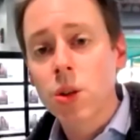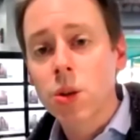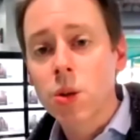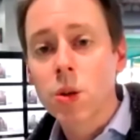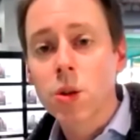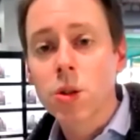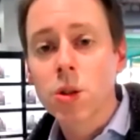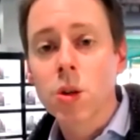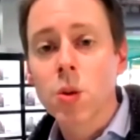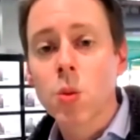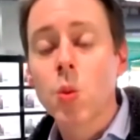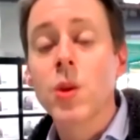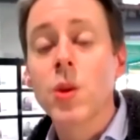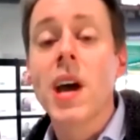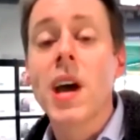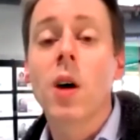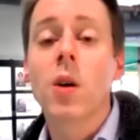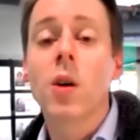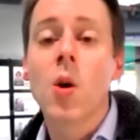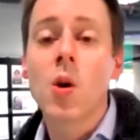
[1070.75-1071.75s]
user
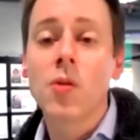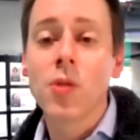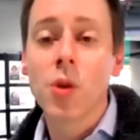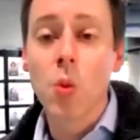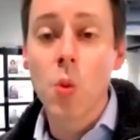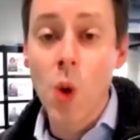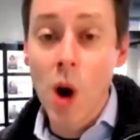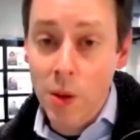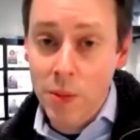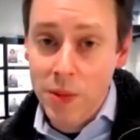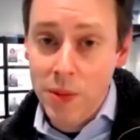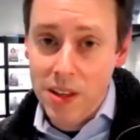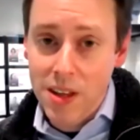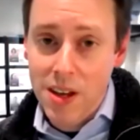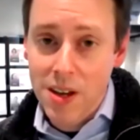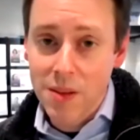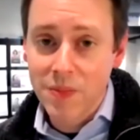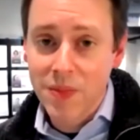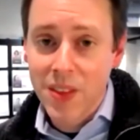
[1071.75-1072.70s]
without overwhelming them.